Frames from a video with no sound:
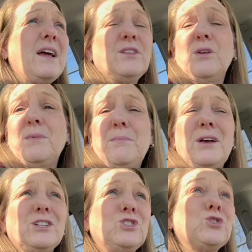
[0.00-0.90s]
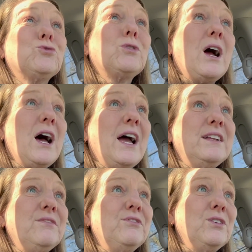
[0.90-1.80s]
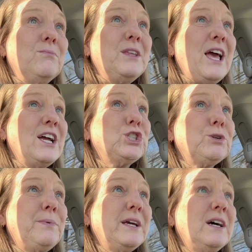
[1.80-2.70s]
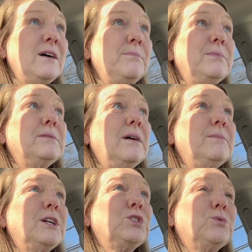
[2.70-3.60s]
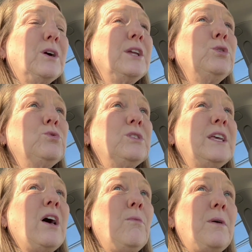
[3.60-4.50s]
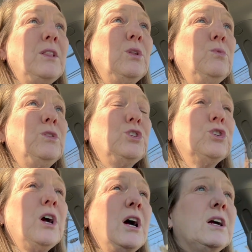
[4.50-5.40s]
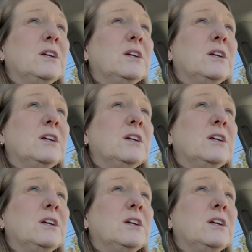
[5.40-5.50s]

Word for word: I don't know. Maybe I'll try to film the Azure pickup. I'm not sure. I usually help unload the truck.